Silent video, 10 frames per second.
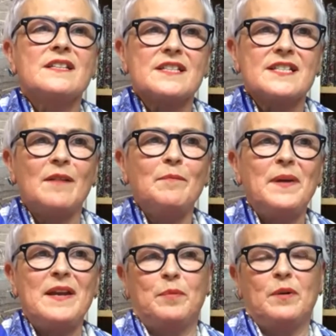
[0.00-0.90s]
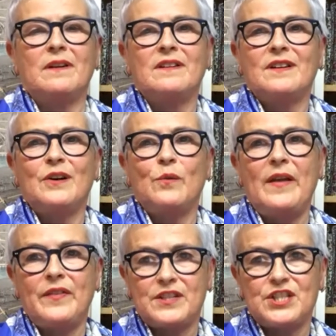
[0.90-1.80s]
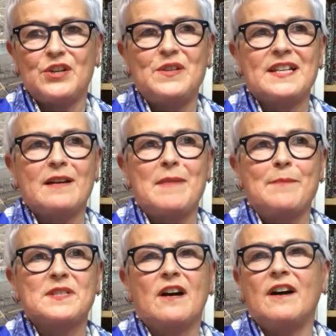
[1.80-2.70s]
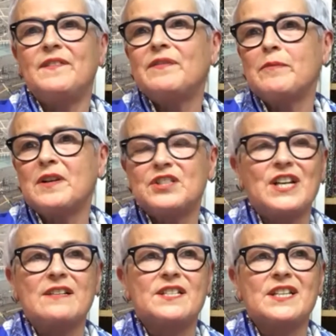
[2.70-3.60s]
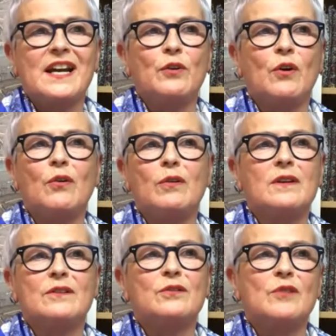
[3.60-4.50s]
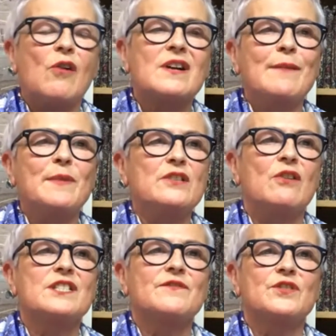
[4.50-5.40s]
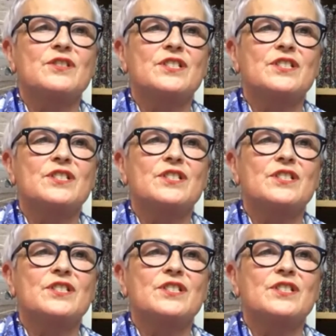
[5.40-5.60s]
Some people, when they're choosing a map scarf, if I'm at Chelsea Town Hall or Handmade Oxford,